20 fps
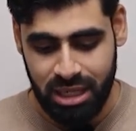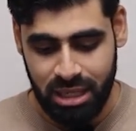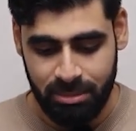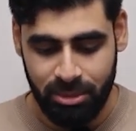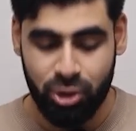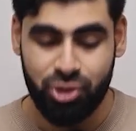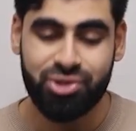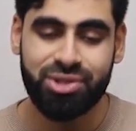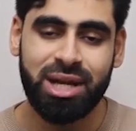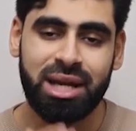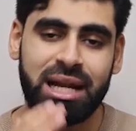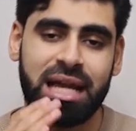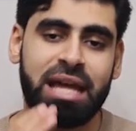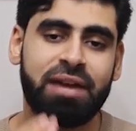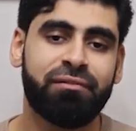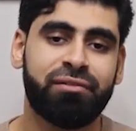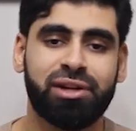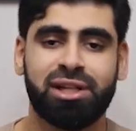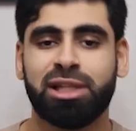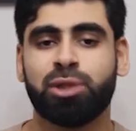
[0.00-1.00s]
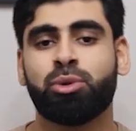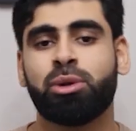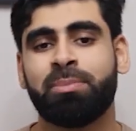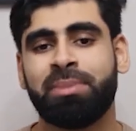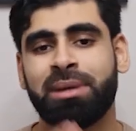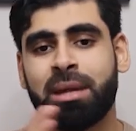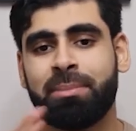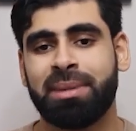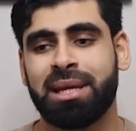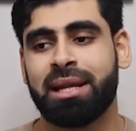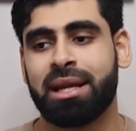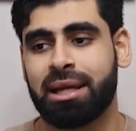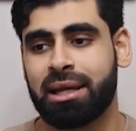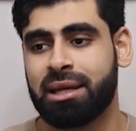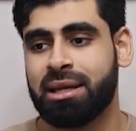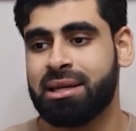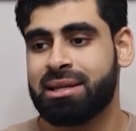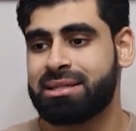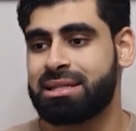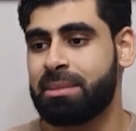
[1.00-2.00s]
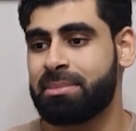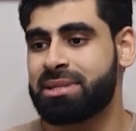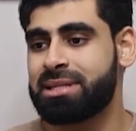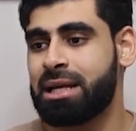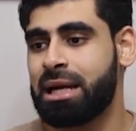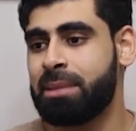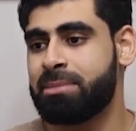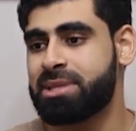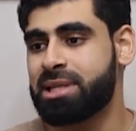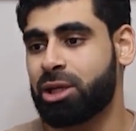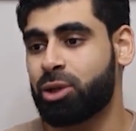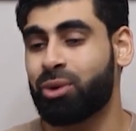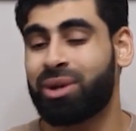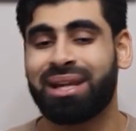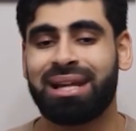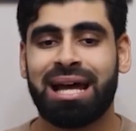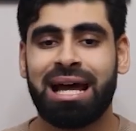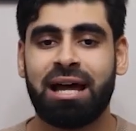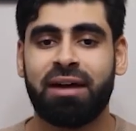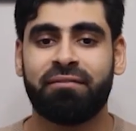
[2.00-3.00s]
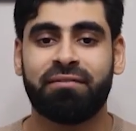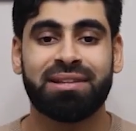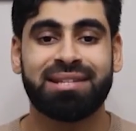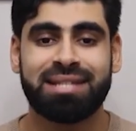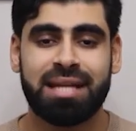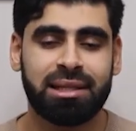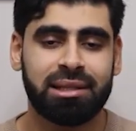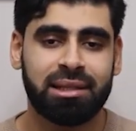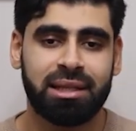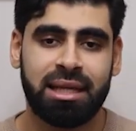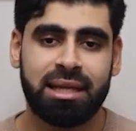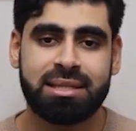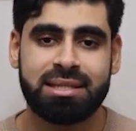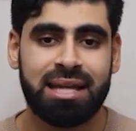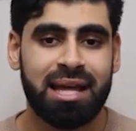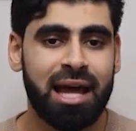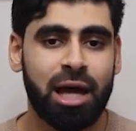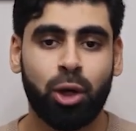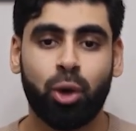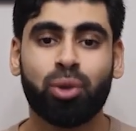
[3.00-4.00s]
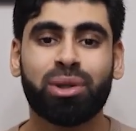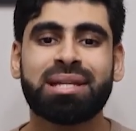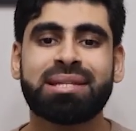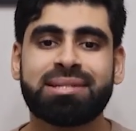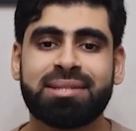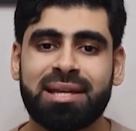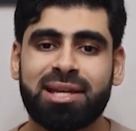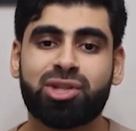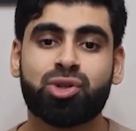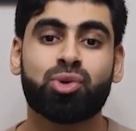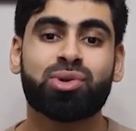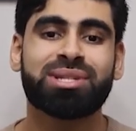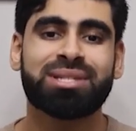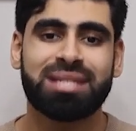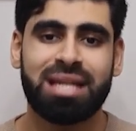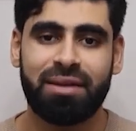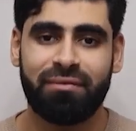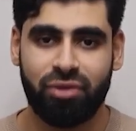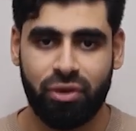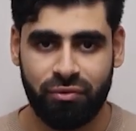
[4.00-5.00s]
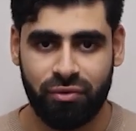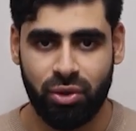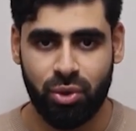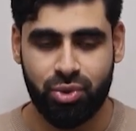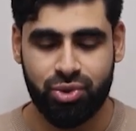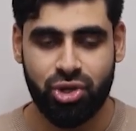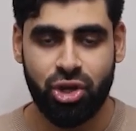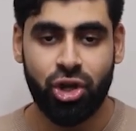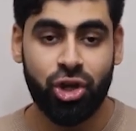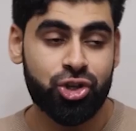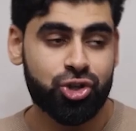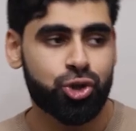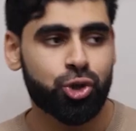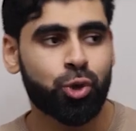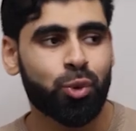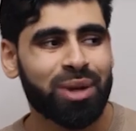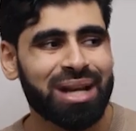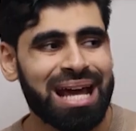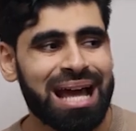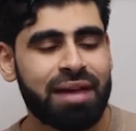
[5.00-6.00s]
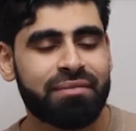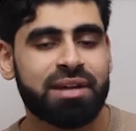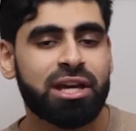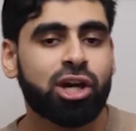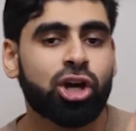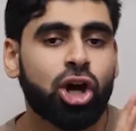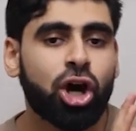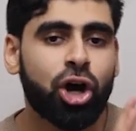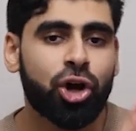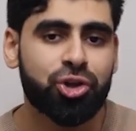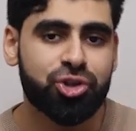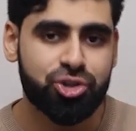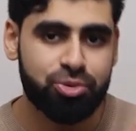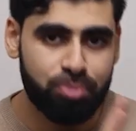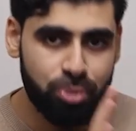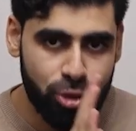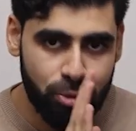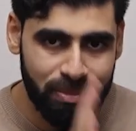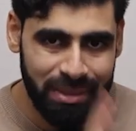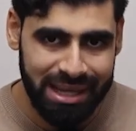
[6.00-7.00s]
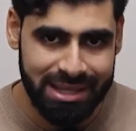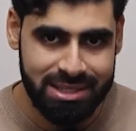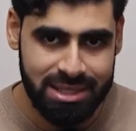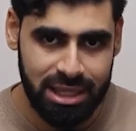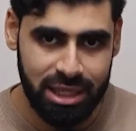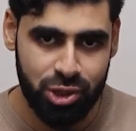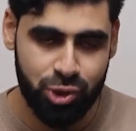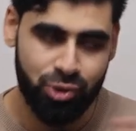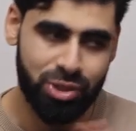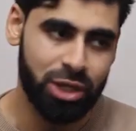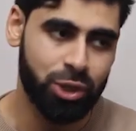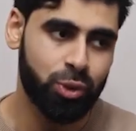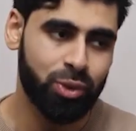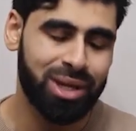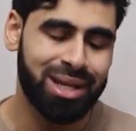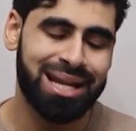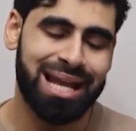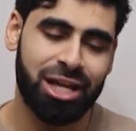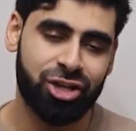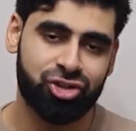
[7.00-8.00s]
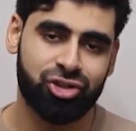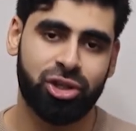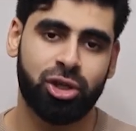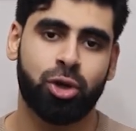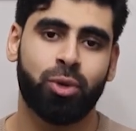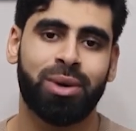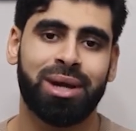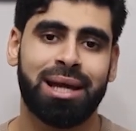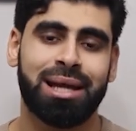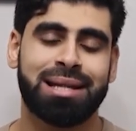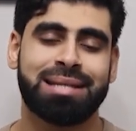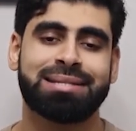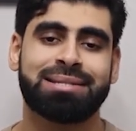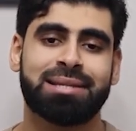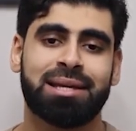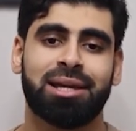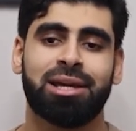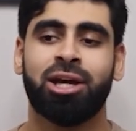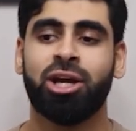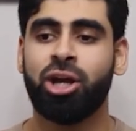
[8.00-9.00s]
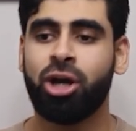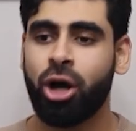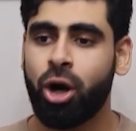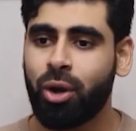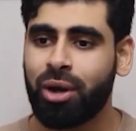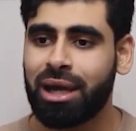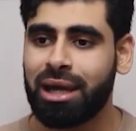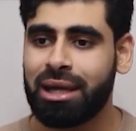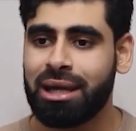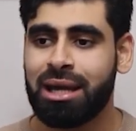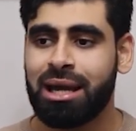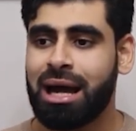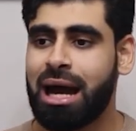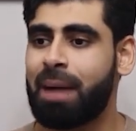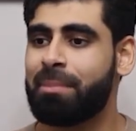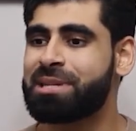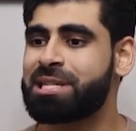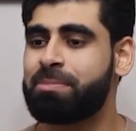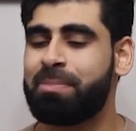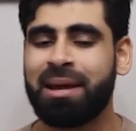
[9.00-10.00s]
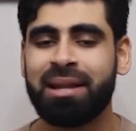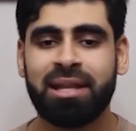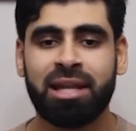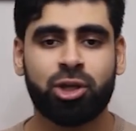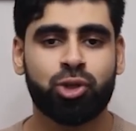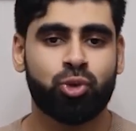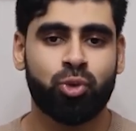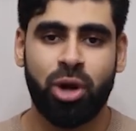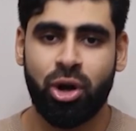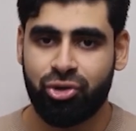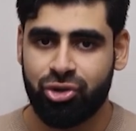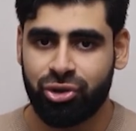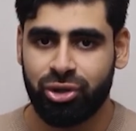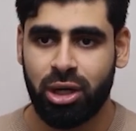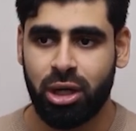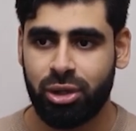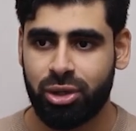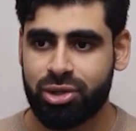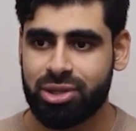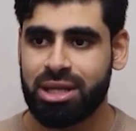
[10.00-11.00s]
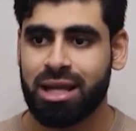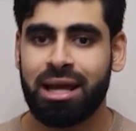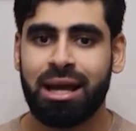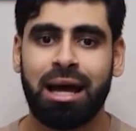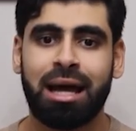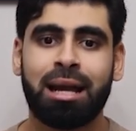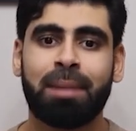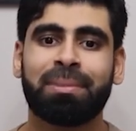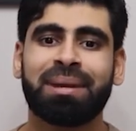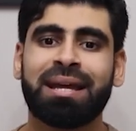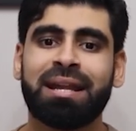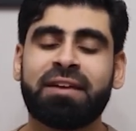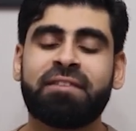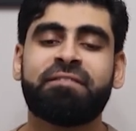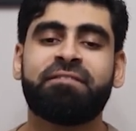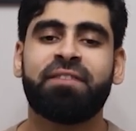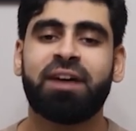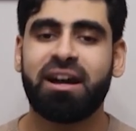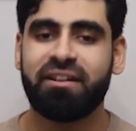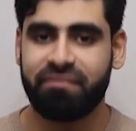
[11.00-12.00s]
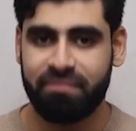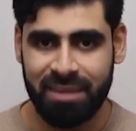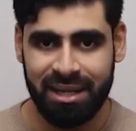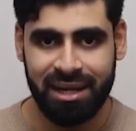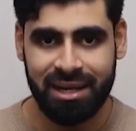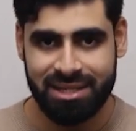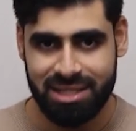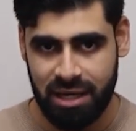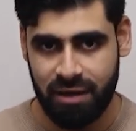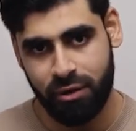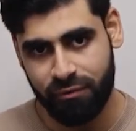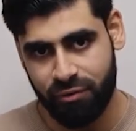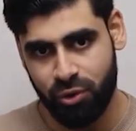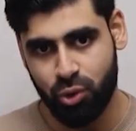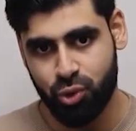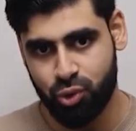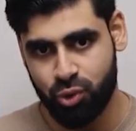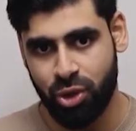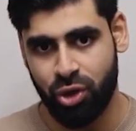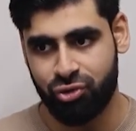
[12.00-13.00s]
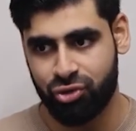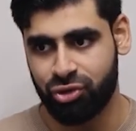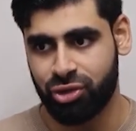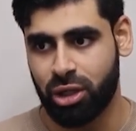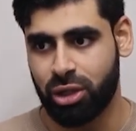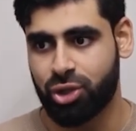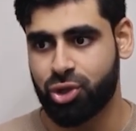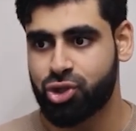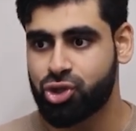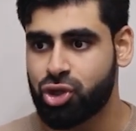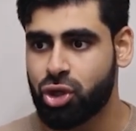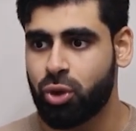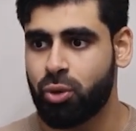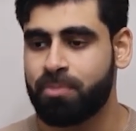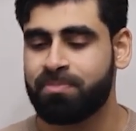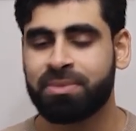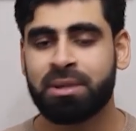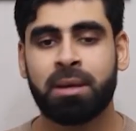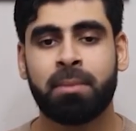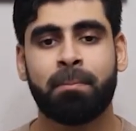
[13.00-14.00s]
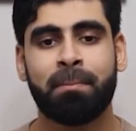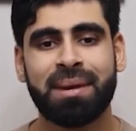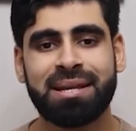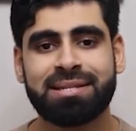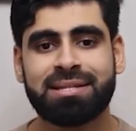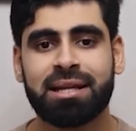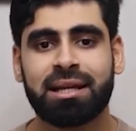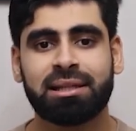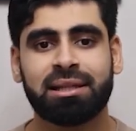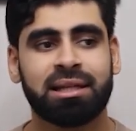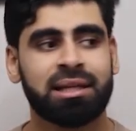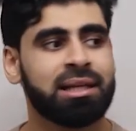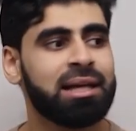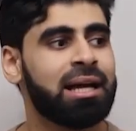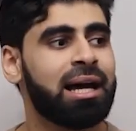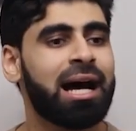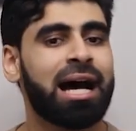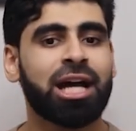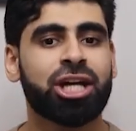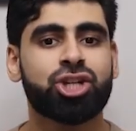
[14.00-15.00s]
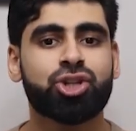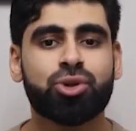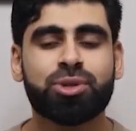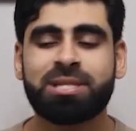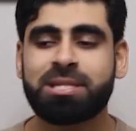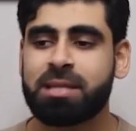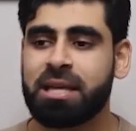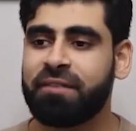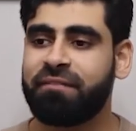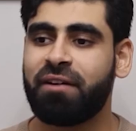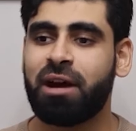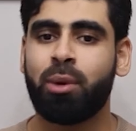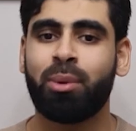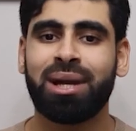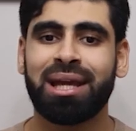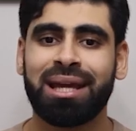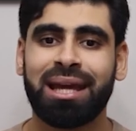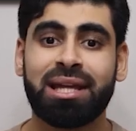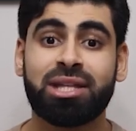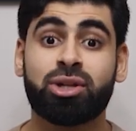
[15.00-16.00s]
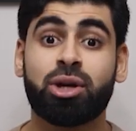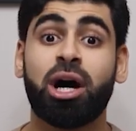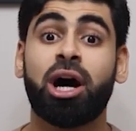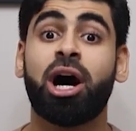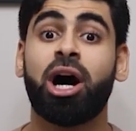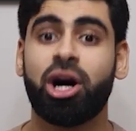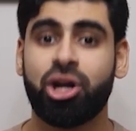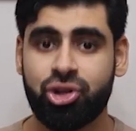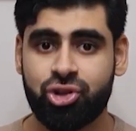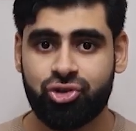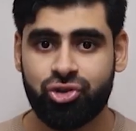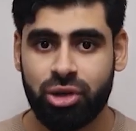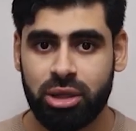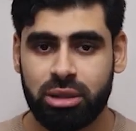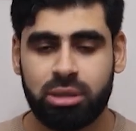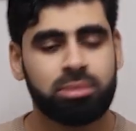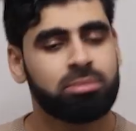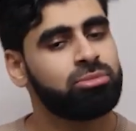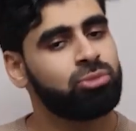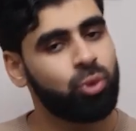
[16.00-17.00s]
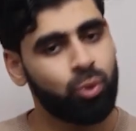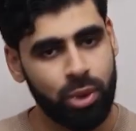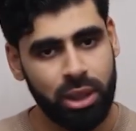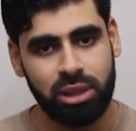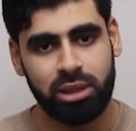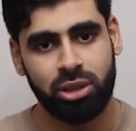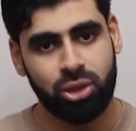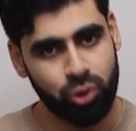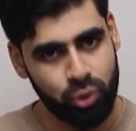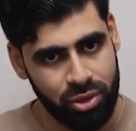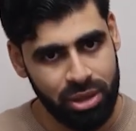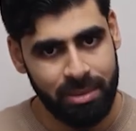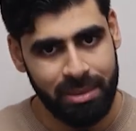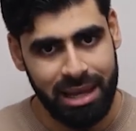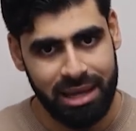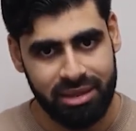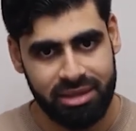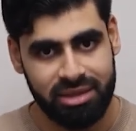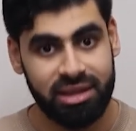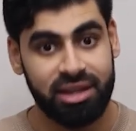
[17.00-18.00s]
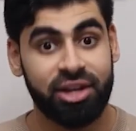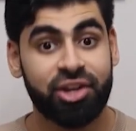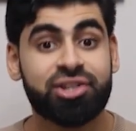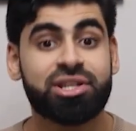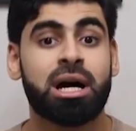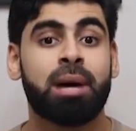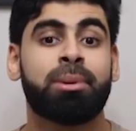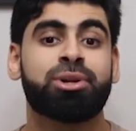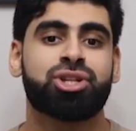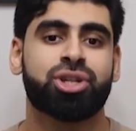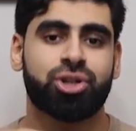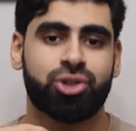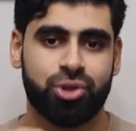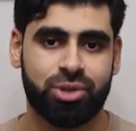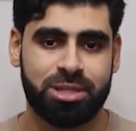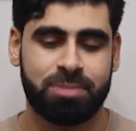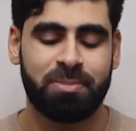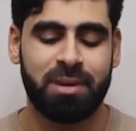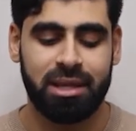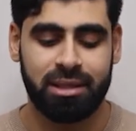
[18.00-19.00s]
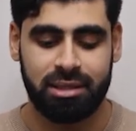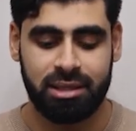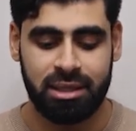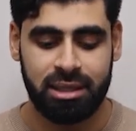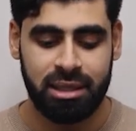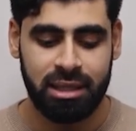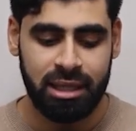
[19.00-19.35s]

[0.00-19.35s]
Because not every lead will be a meeting. Sometimes like you can have 10 leads and only 6 or 7 of those. So you want to have a cost per meeting so that you can actually go ahead and say, okay, I'm spending $200 and I'm getting 5 meetings out of those $200. So basically, if I want to get 100, well, do the math. Here's how much I should spend.